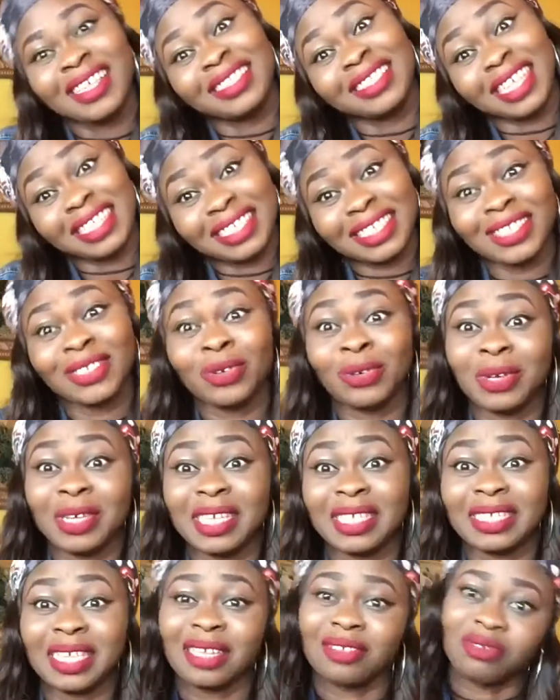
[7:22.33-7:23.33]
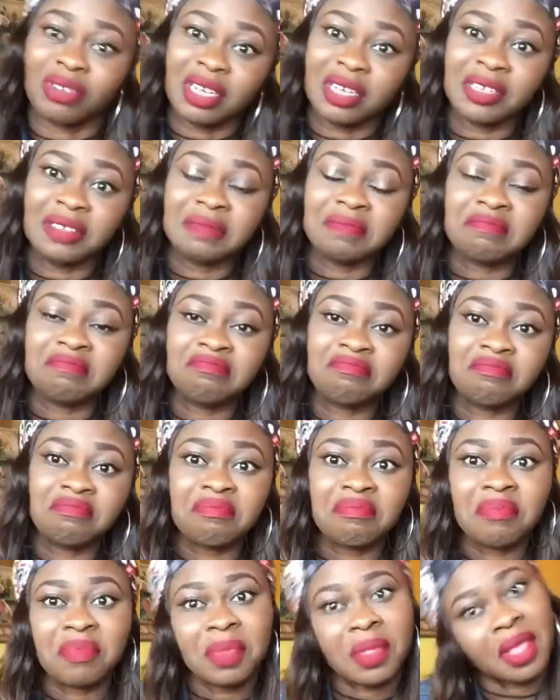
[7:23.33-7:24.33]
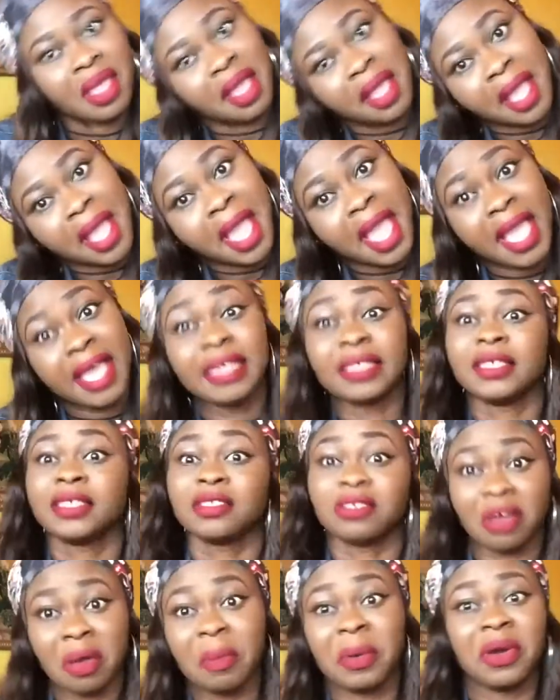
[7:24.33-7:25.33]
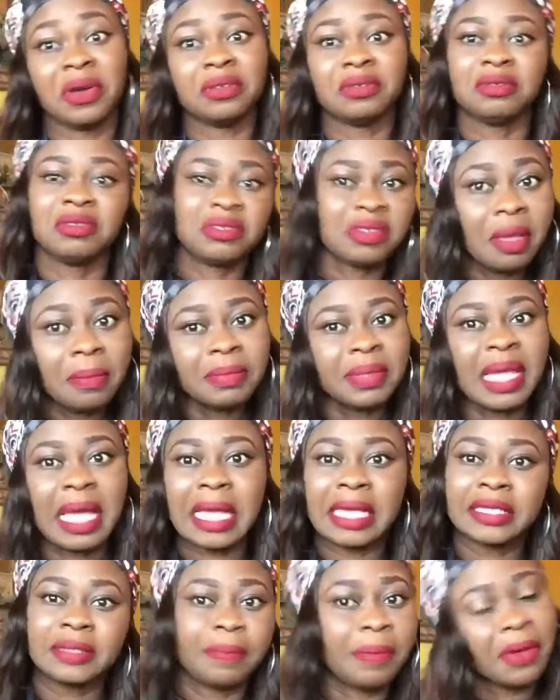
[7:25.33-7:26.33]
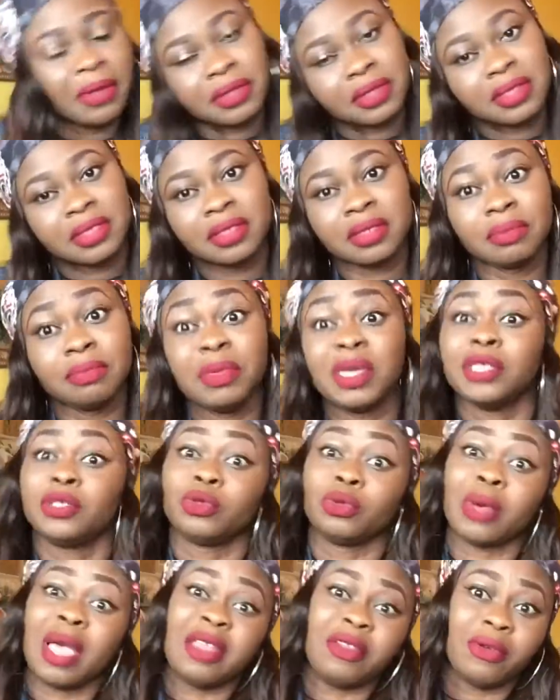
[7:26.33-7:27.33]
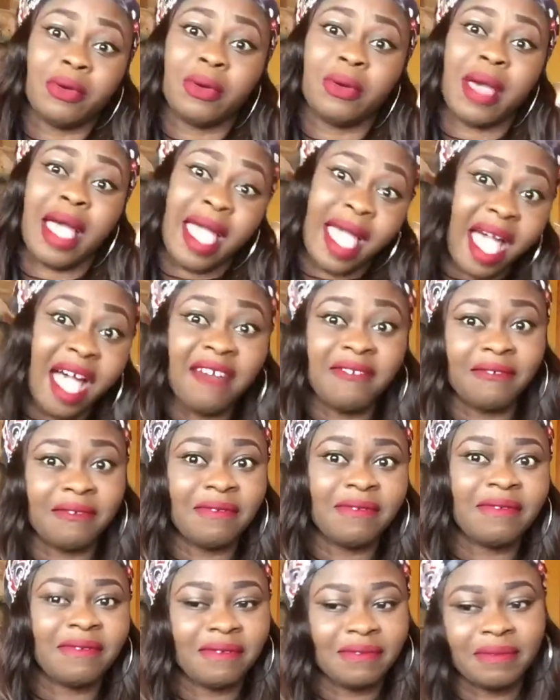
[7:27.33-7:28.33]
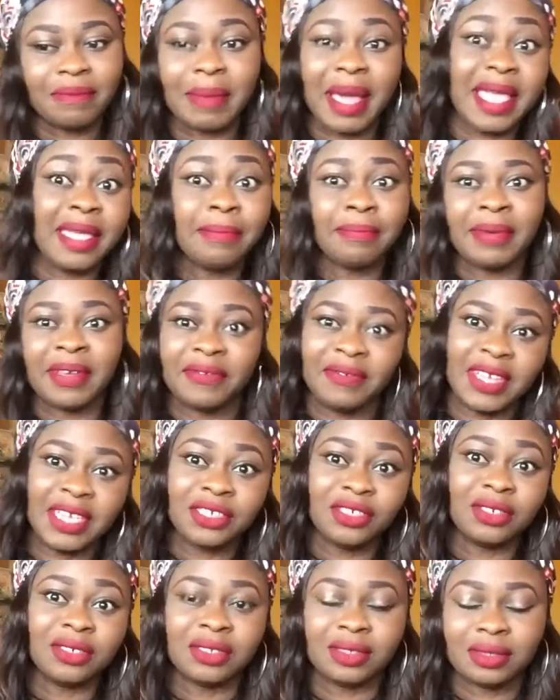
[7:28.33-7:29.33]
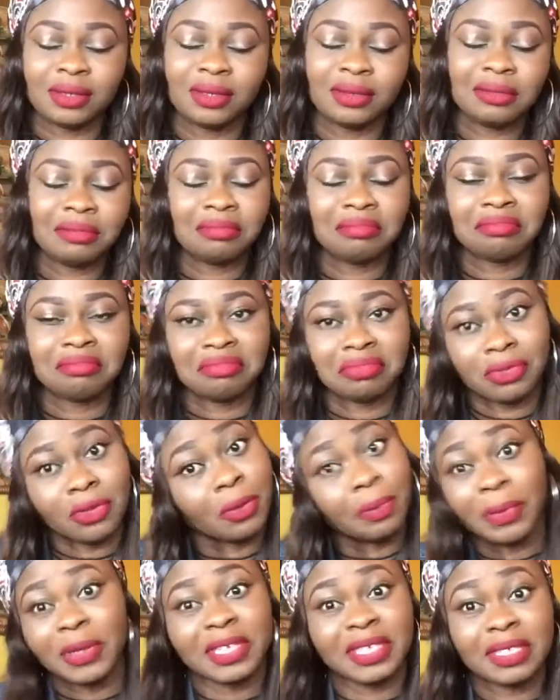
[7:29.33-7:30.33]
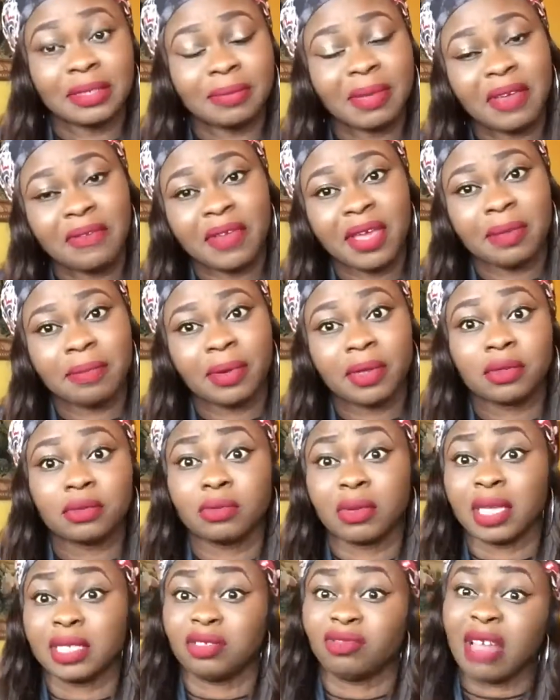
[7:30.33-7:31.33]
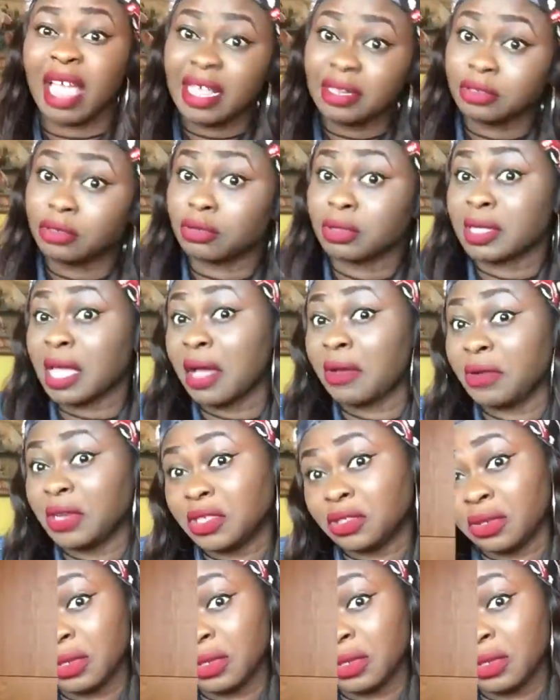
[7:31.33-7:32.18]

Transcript: That is who he is actually. He's stubborn sometimes, but me too, I know I have my imperfections. Nobody's perfect, but we're trying to tackle each